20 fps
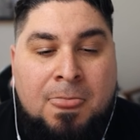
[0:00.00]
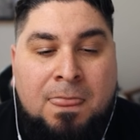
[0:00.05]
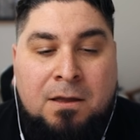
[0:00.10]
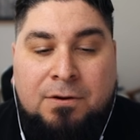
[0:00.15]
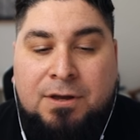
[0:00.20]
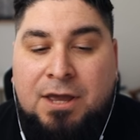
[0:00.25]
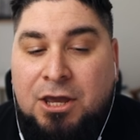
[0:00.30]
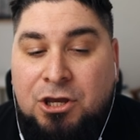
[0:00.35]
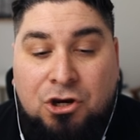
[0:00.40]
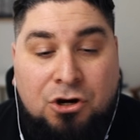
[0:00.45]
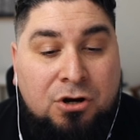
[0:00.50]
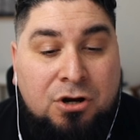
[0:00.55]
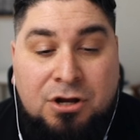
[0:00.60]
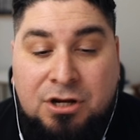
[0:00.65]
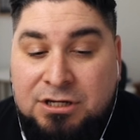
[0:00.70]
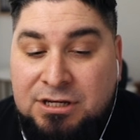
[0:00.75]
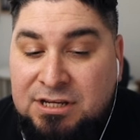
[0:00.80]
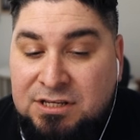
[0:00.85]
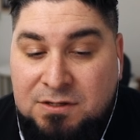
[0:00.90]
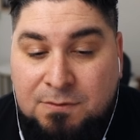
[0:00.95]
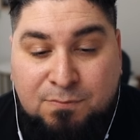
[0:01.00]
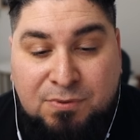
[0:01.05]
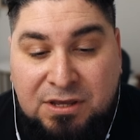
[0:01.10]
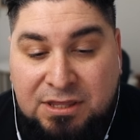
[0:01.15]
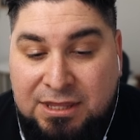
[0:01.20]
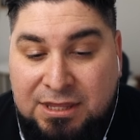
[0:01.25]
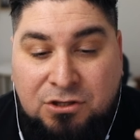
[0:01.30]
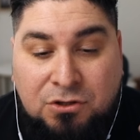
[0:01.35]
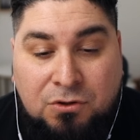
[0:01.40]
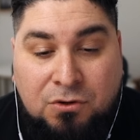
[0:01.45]
Okay, your hook needs to be
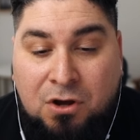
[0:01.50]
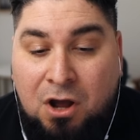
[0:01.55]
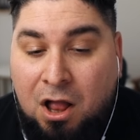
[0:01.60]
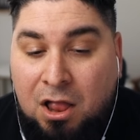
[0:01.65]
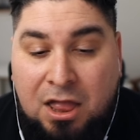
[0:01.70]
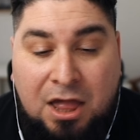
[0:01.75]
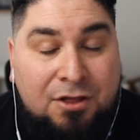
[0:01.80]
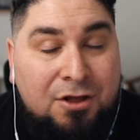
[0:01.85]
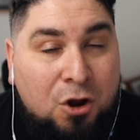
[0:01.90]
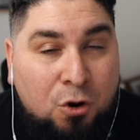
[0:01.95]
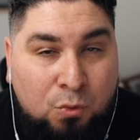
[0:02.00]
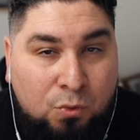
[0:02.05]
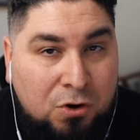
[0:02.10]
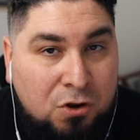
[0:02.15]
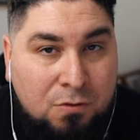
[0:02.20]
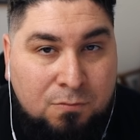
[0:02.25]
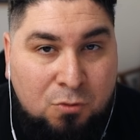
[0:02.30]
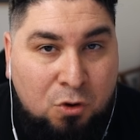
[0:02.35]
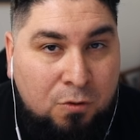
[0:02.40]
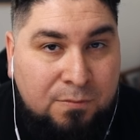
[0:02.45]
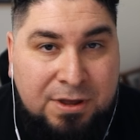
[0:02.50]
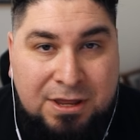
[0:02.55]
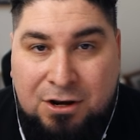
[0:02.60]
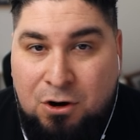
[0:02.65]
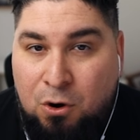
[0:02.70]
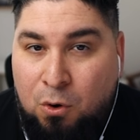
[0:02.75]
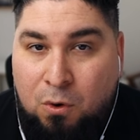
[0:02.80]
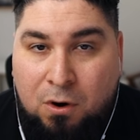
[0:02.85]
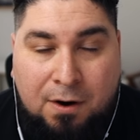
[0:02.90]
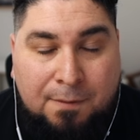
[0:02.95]
that you call out a real moment
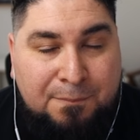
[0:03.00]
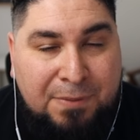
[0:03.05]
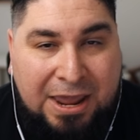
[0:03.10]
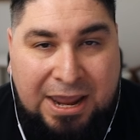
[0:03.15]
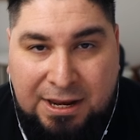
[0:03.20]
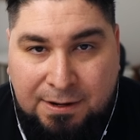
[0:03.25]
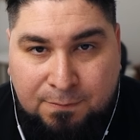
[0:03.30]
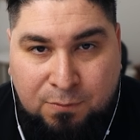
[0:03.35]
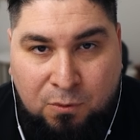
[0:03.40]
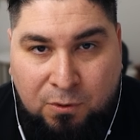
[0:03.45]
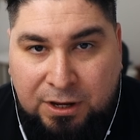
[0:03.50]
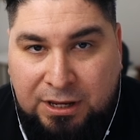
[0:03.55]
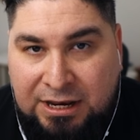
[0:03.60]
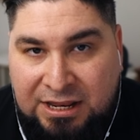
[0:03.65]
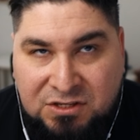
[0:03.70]
or a pain point.